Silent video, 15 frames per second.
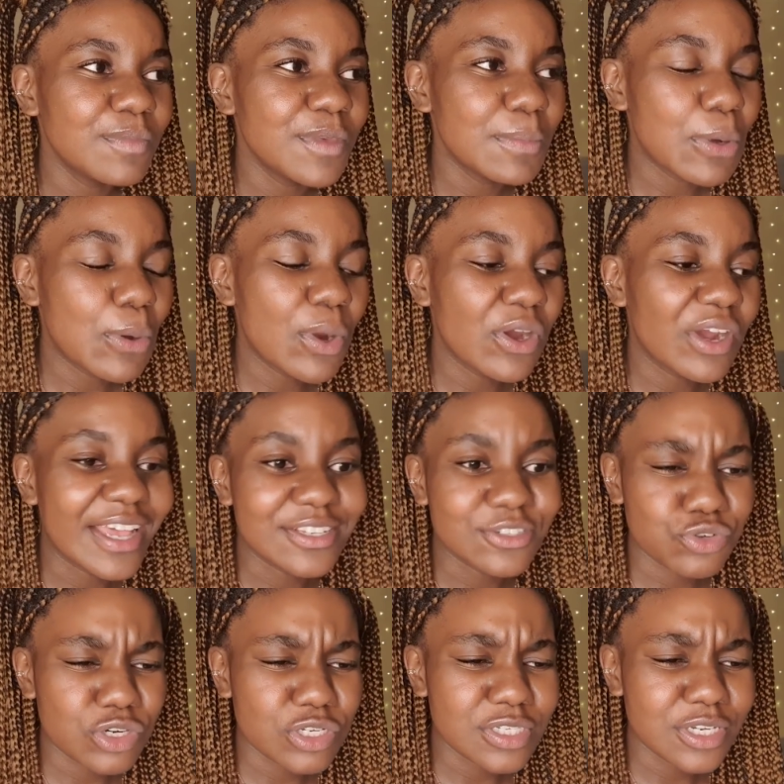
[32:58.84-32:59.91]
people were as
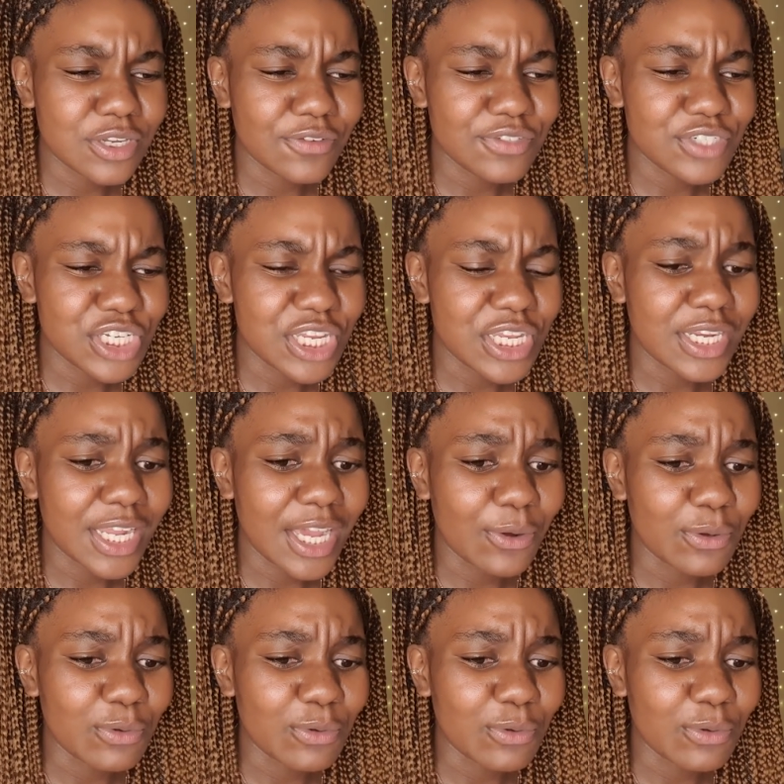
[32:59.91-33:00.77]
trusting of Shein now.